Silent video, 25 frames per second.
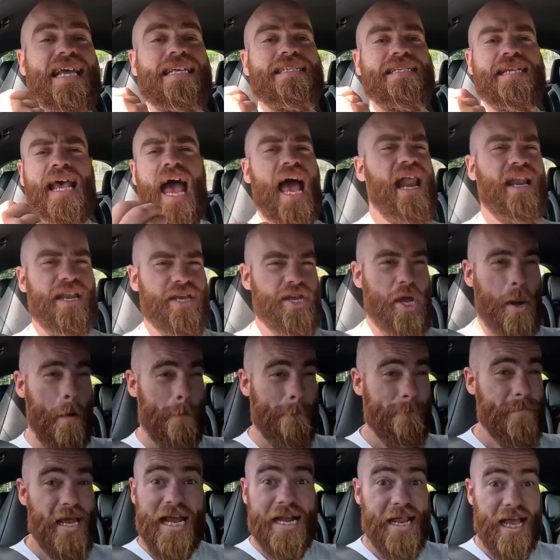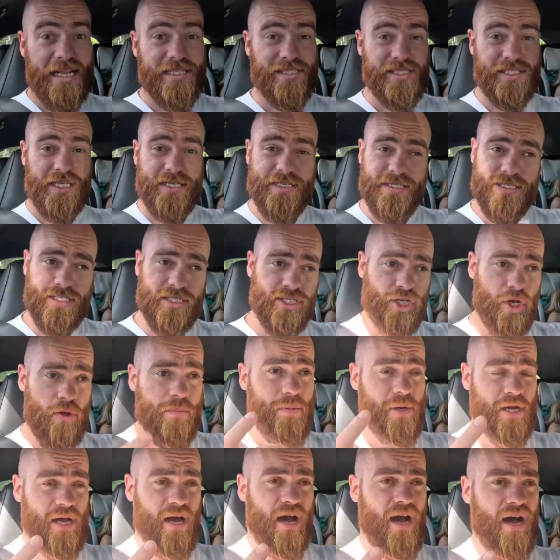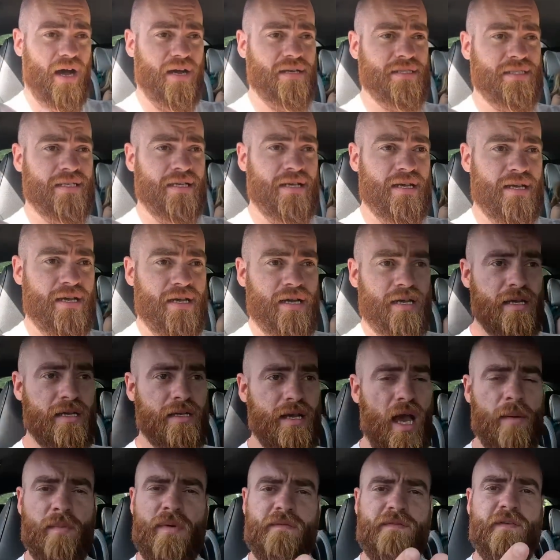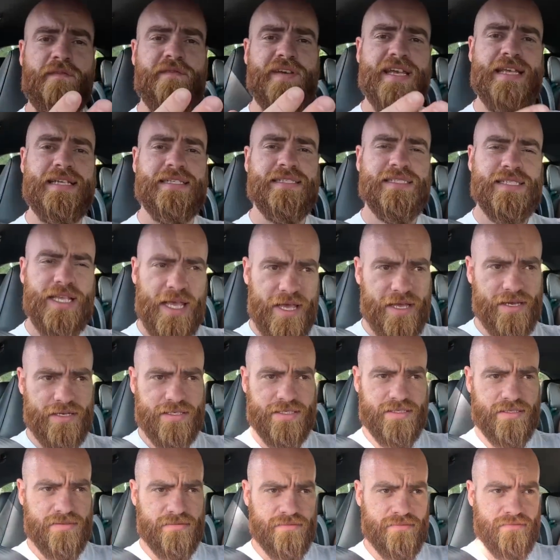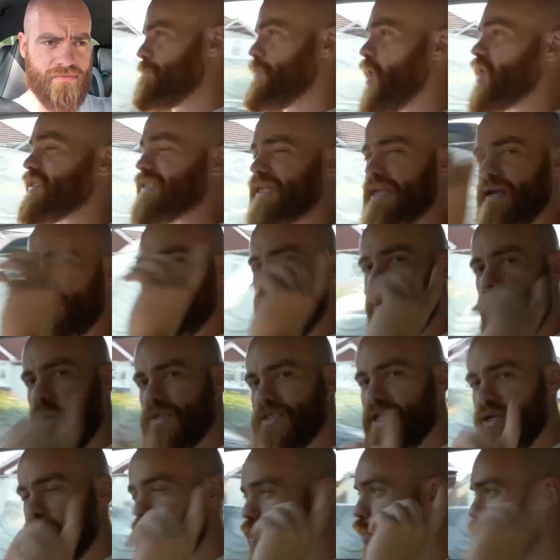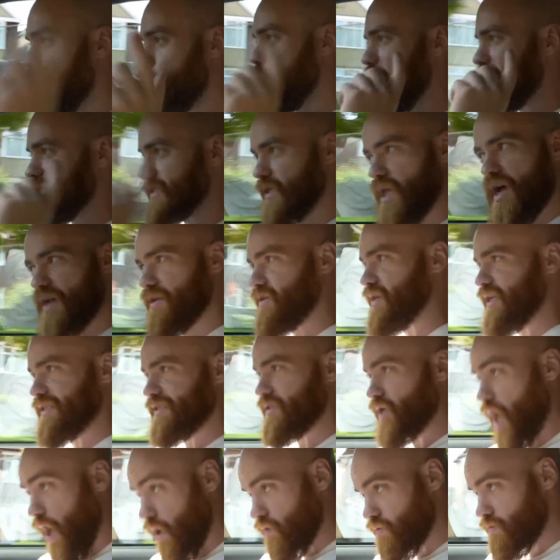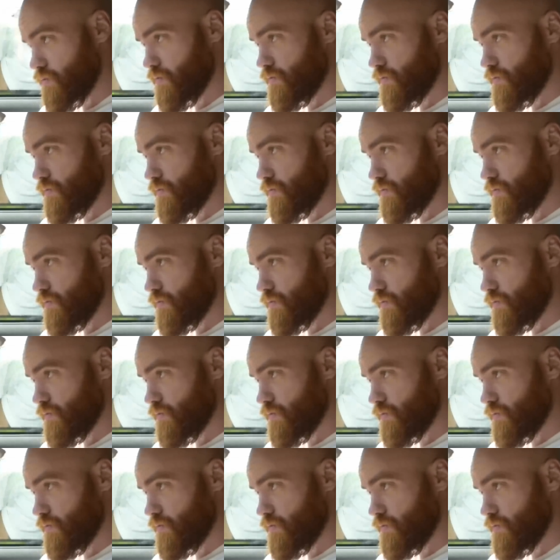Italian mid-engine supercars come with a V6. But it wasn't always like this, no.